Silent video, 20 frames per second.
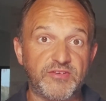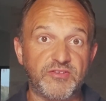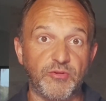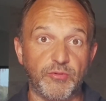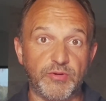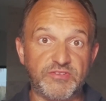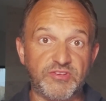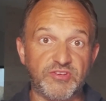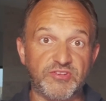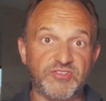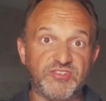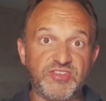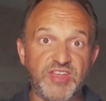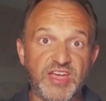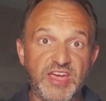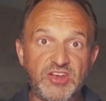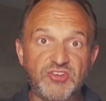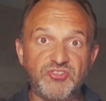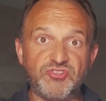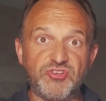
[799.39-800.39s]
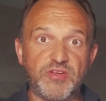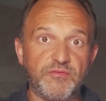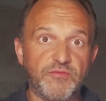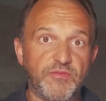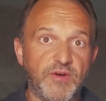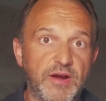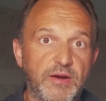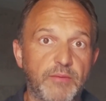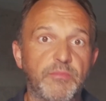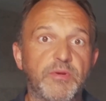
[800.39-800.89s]
So it's a staged
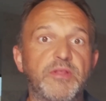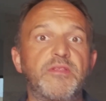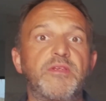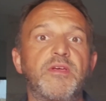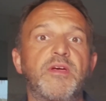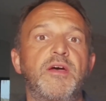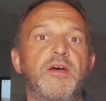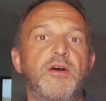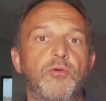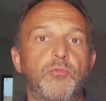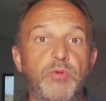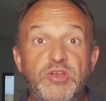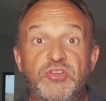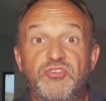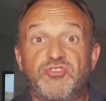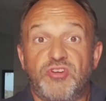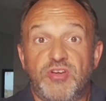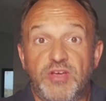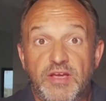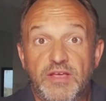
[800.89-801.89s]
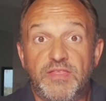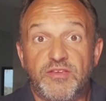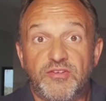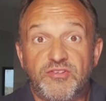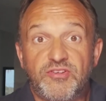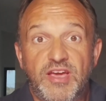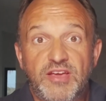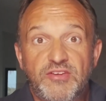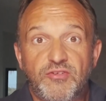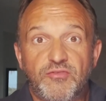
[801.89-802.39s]
environment, which in
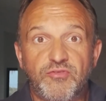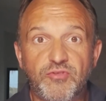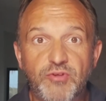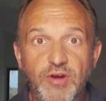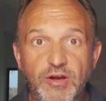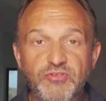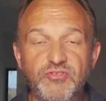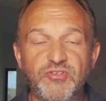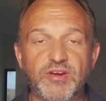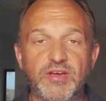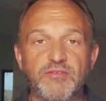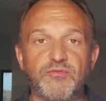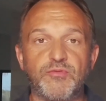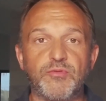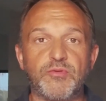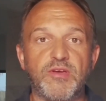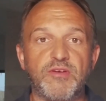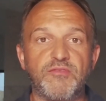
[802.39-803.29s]
this case of CrowdStrike,